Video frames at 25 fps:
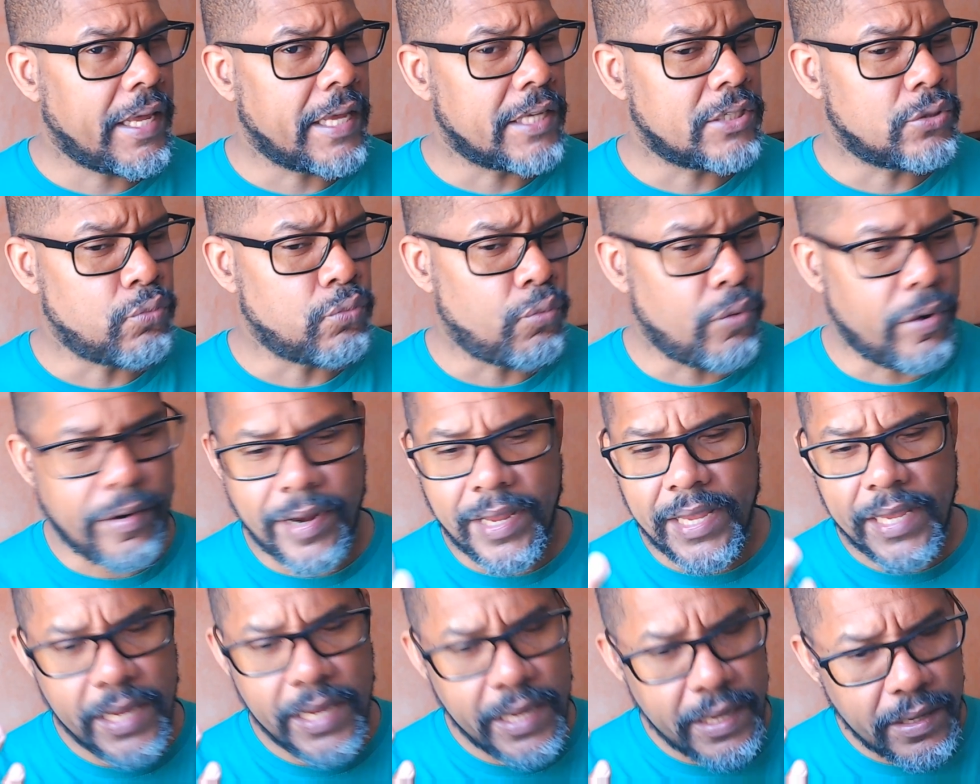is
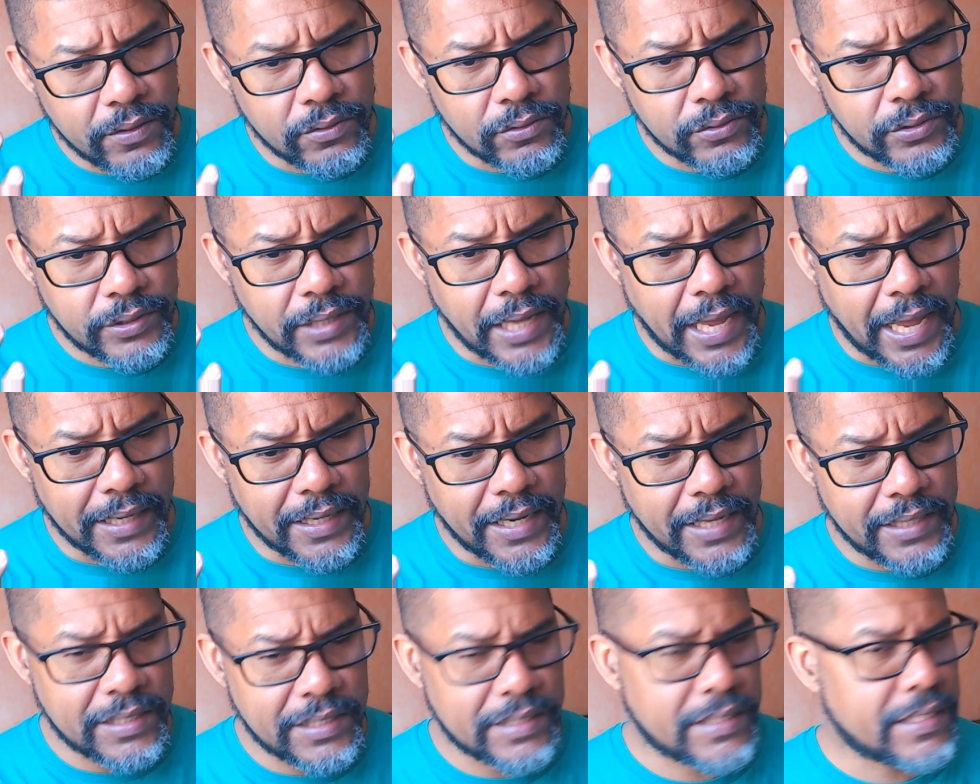wearing heels and
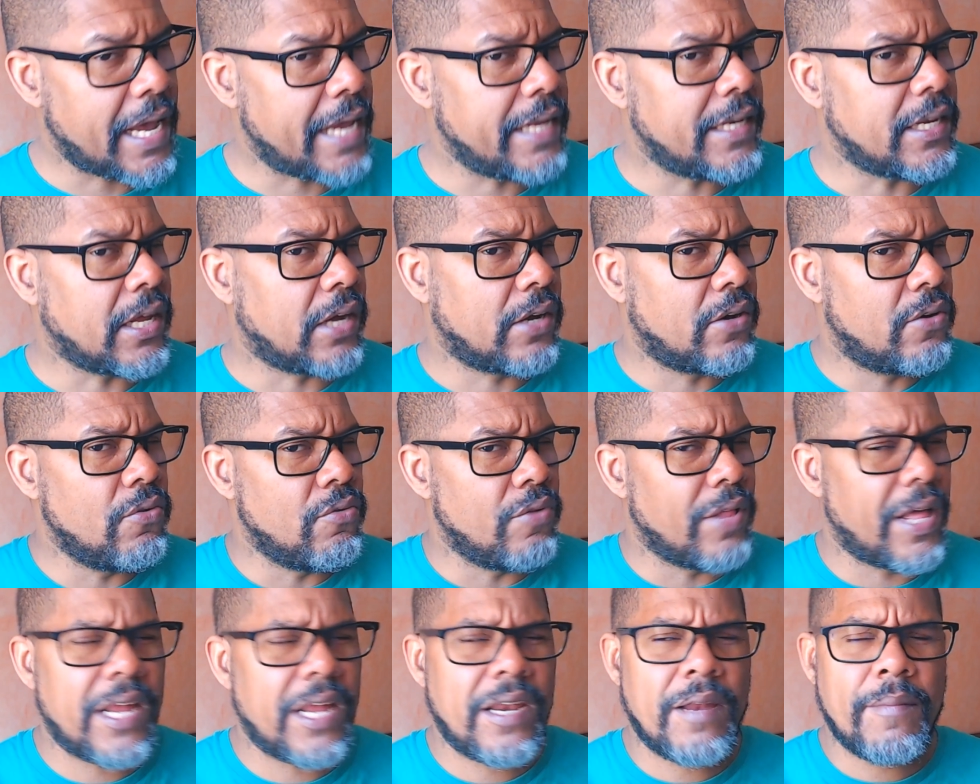this is kind of
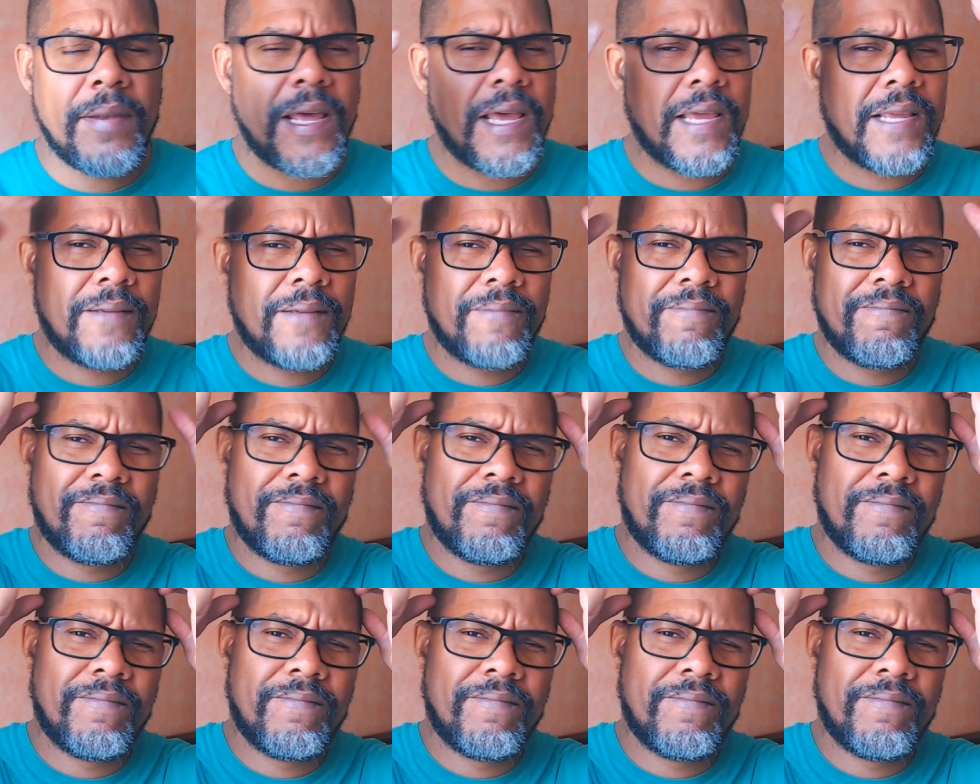cool. And I'm like,